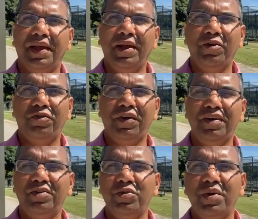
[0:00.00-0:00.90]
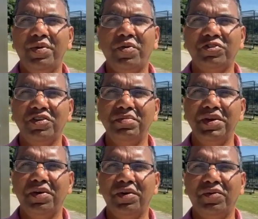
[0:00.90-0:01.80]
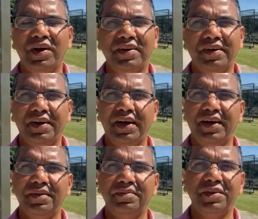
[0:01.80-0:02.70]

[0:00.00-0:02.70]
Hello friends who are watching me on One Cricket.